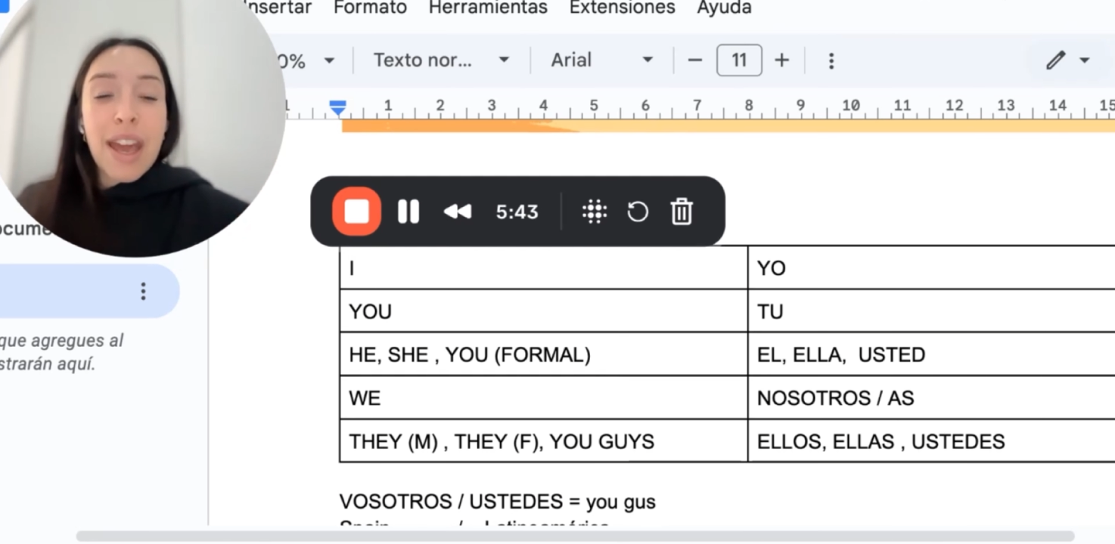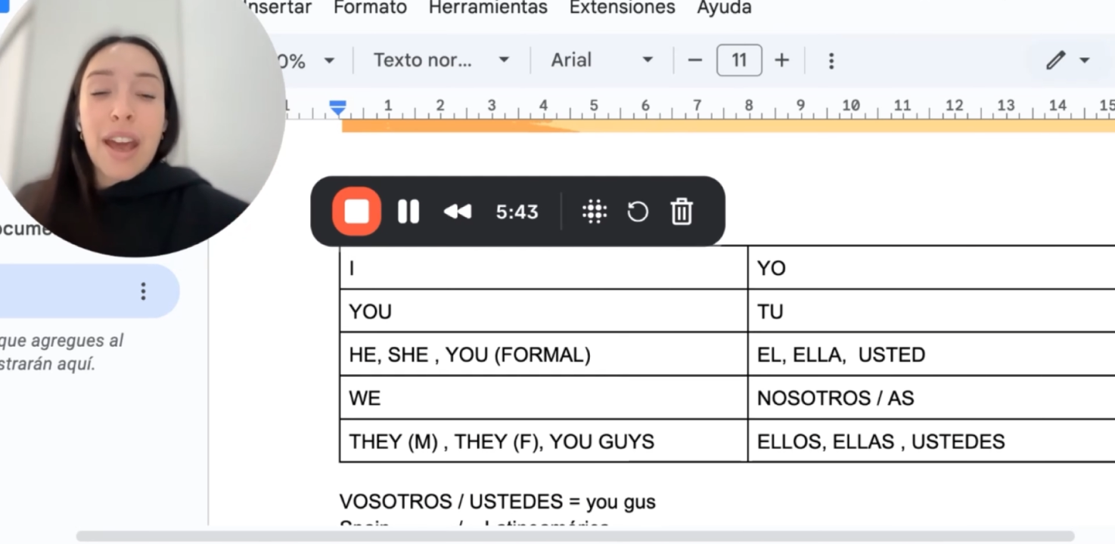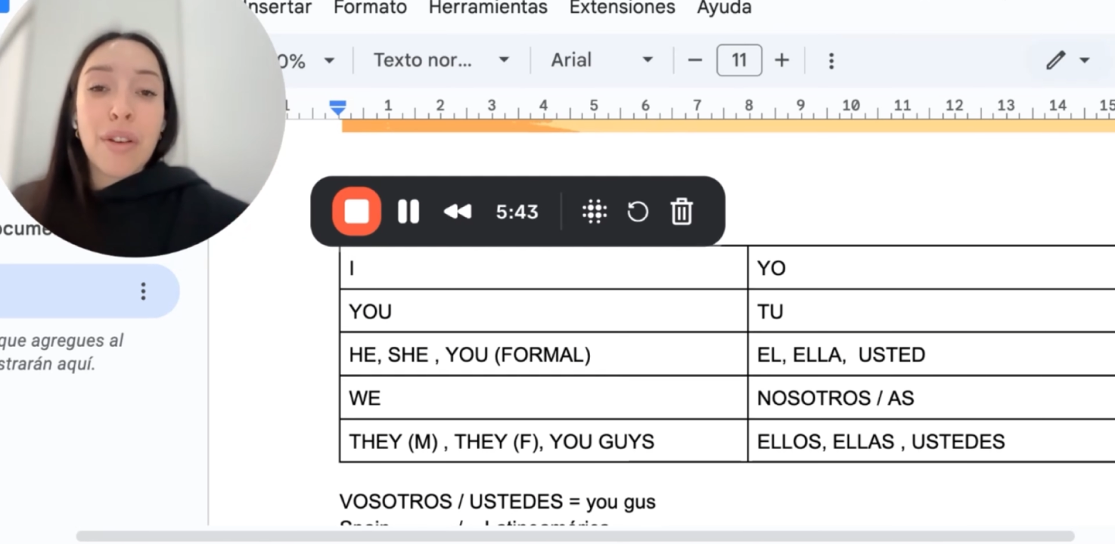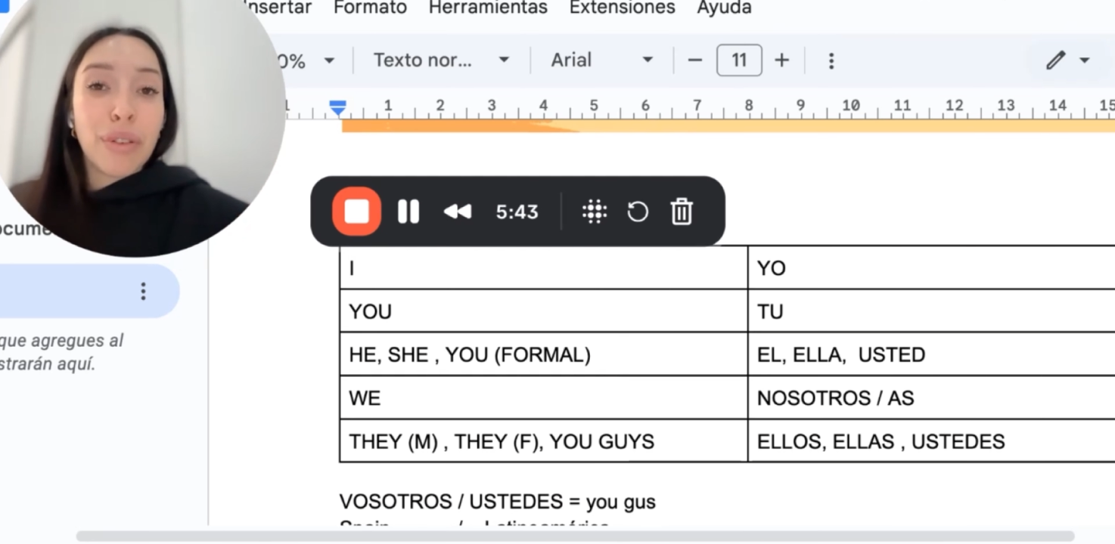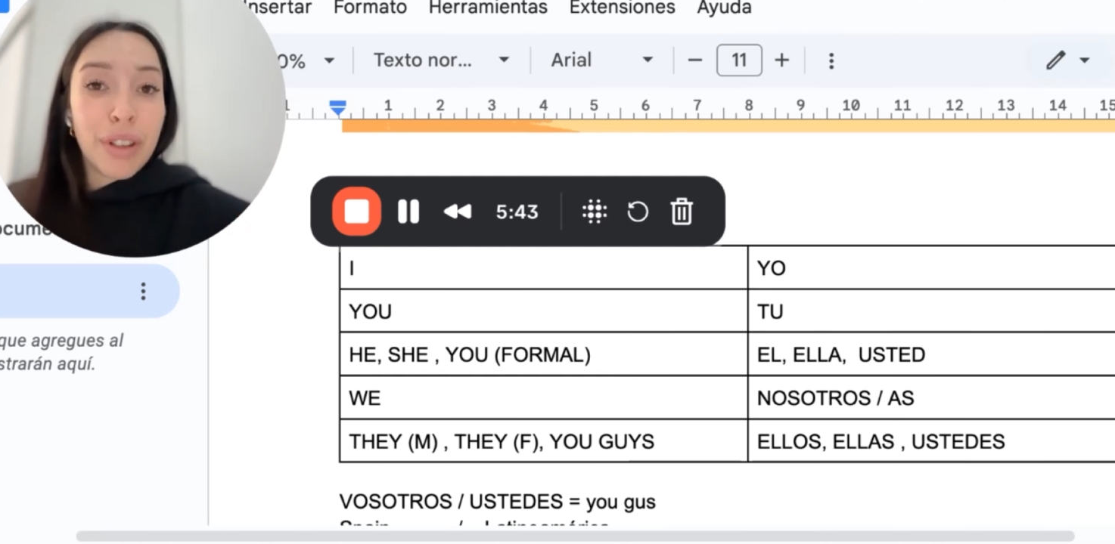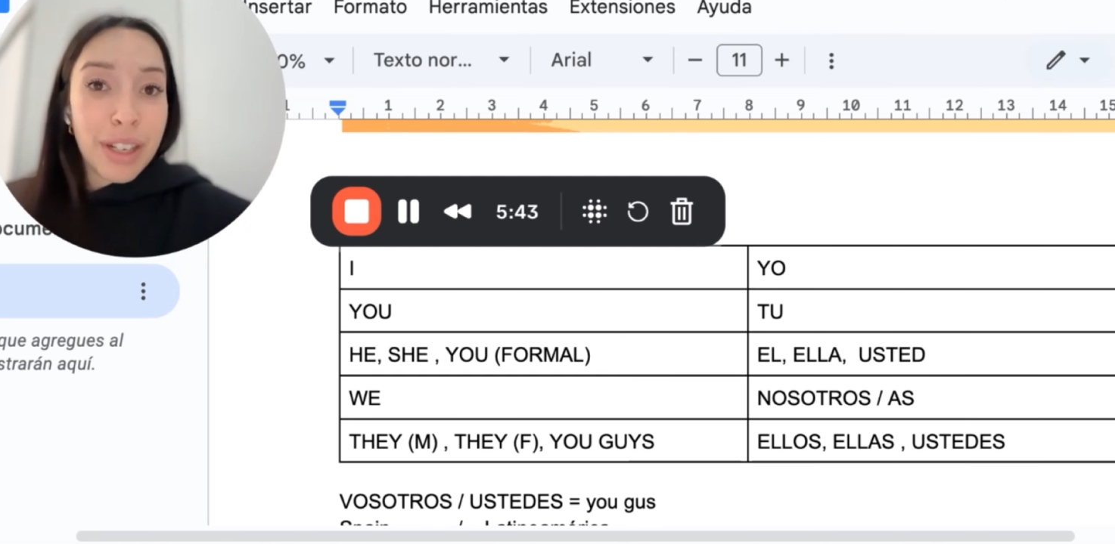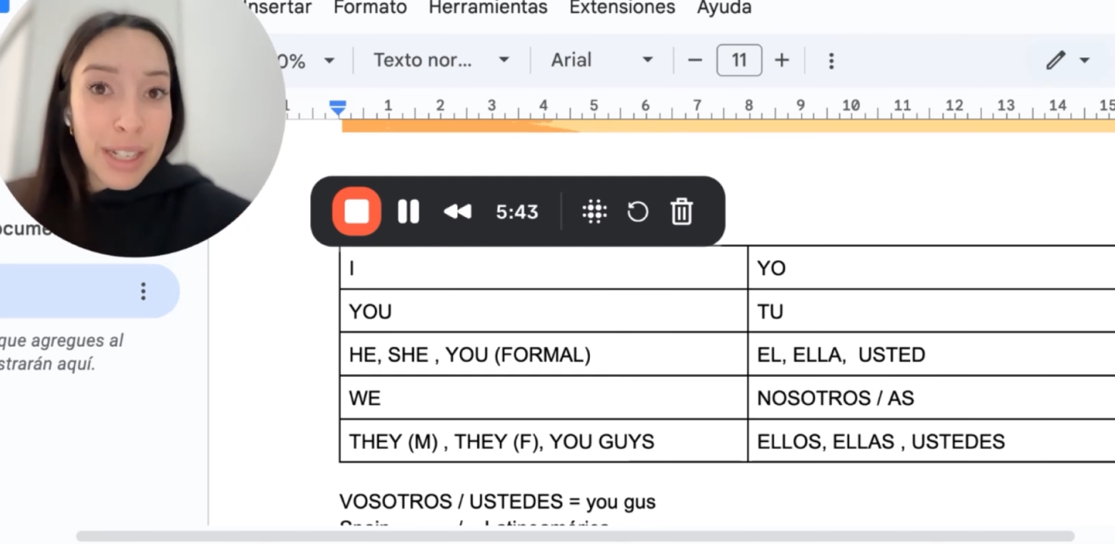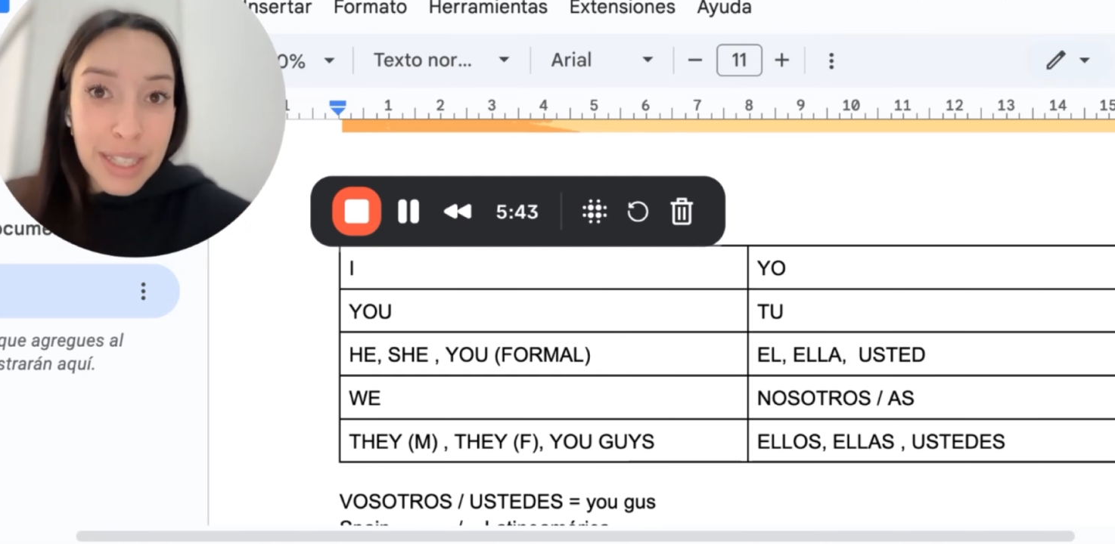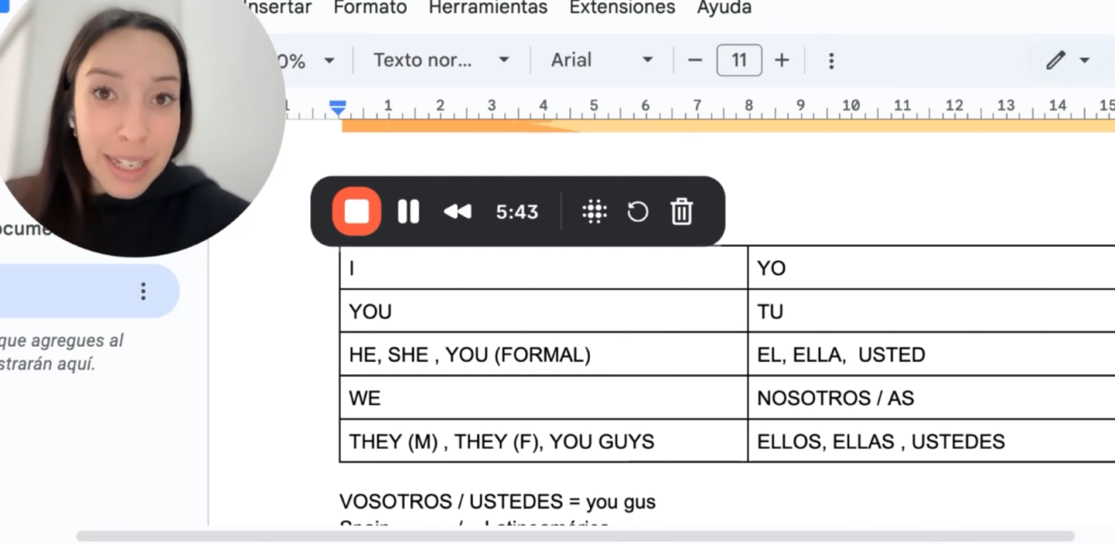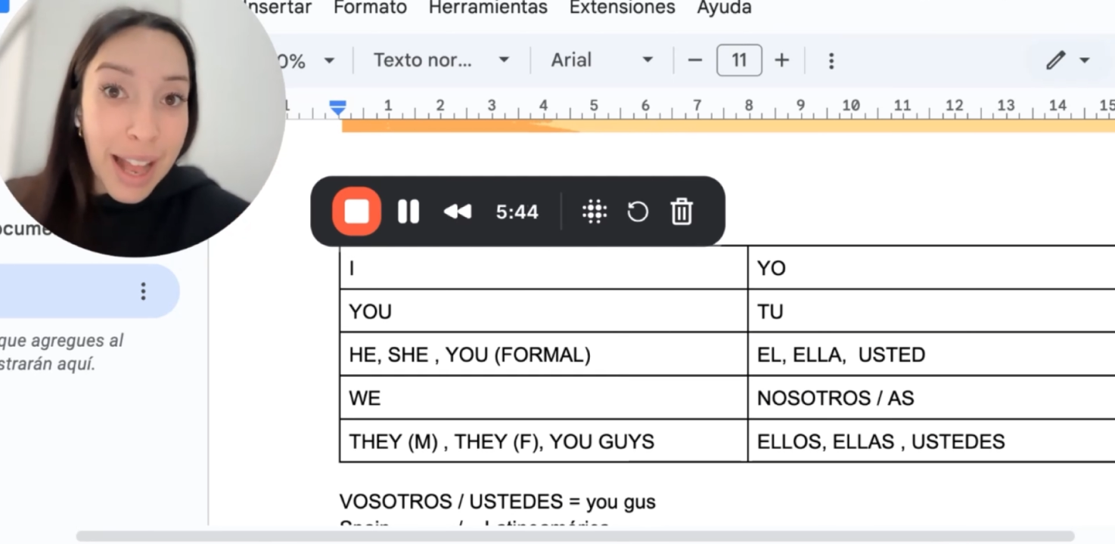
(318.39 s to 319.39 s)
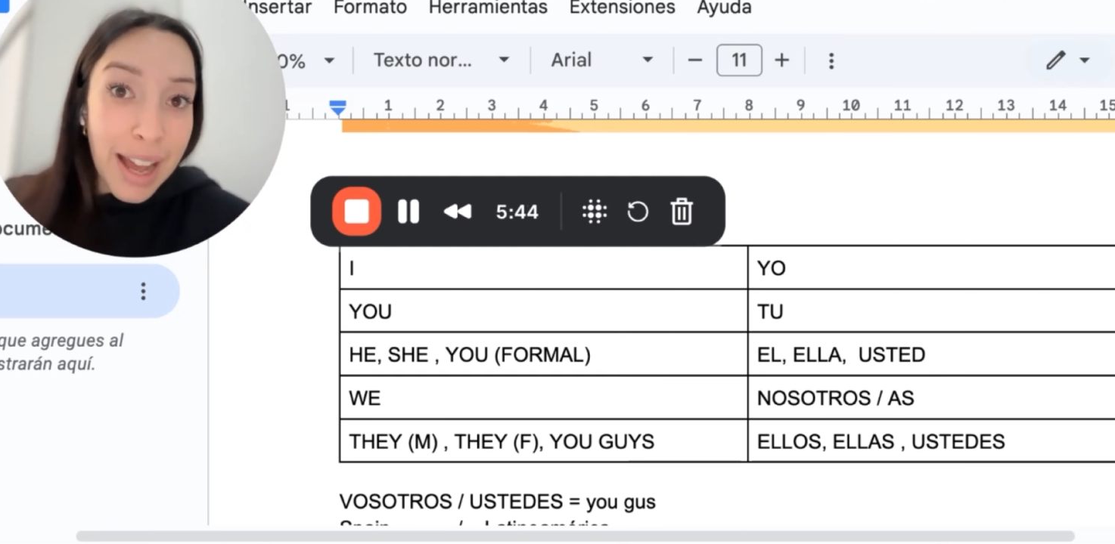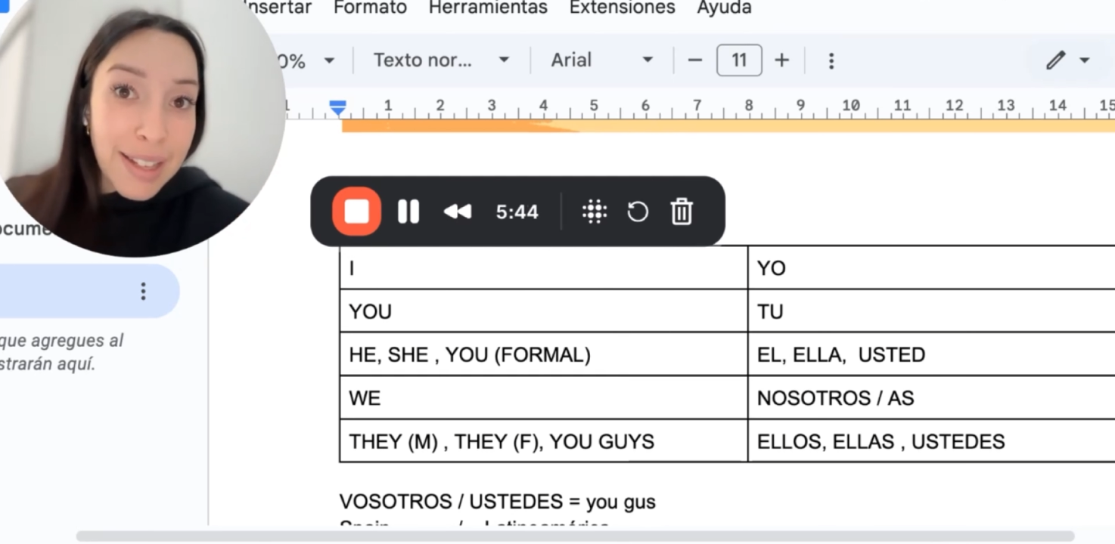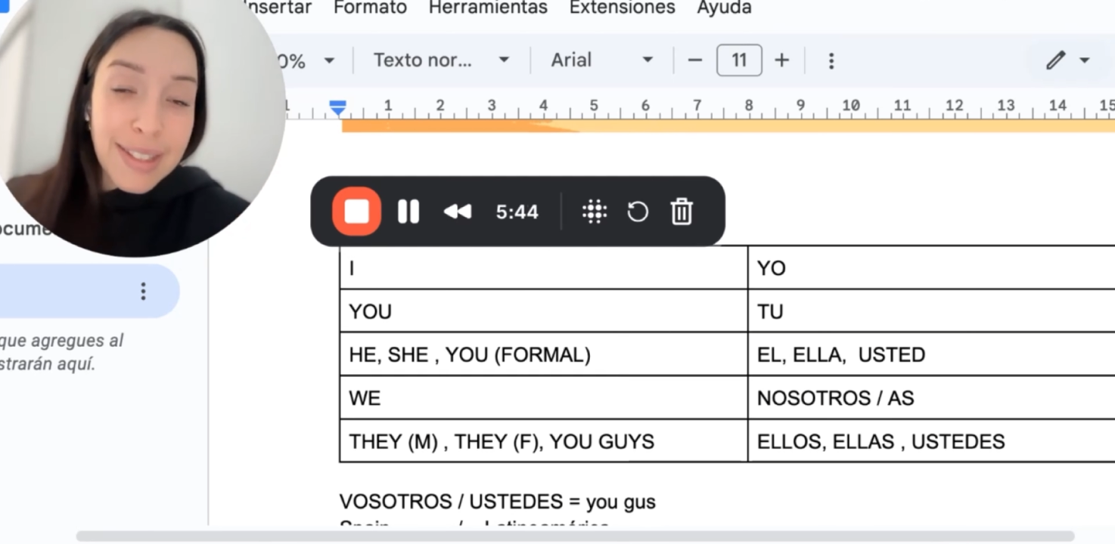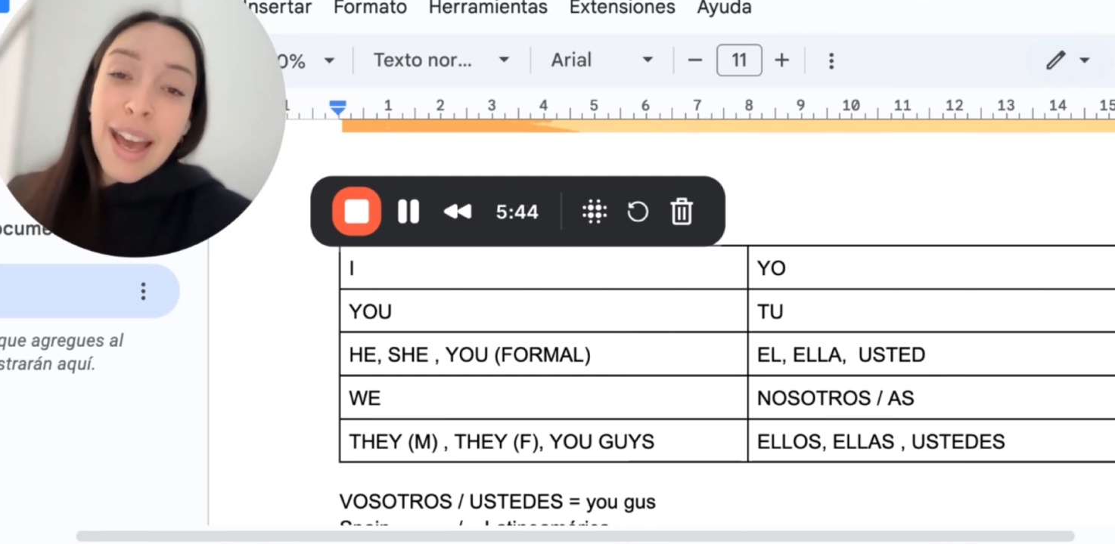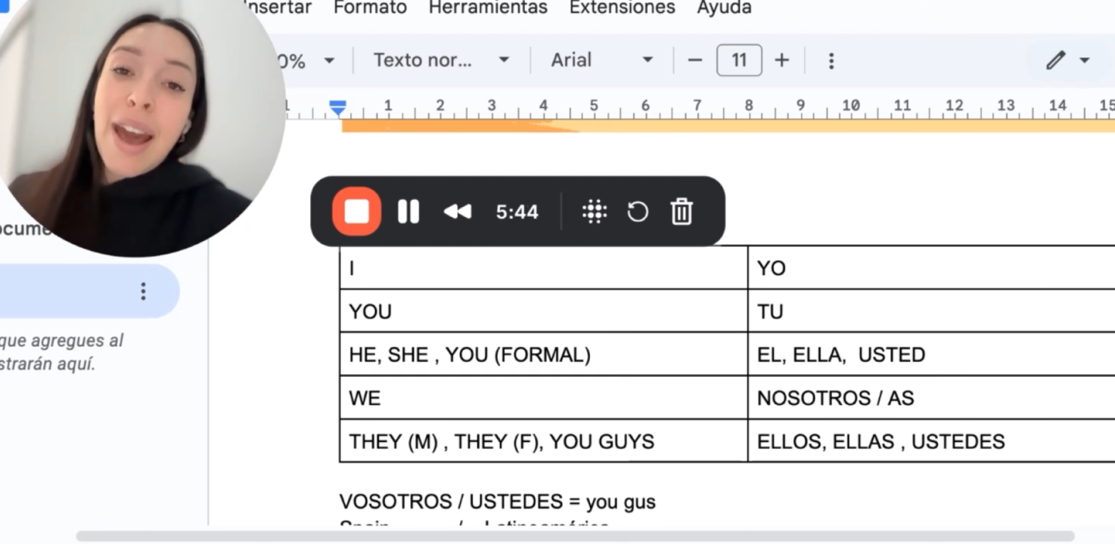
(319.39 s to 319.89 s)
and for the next class,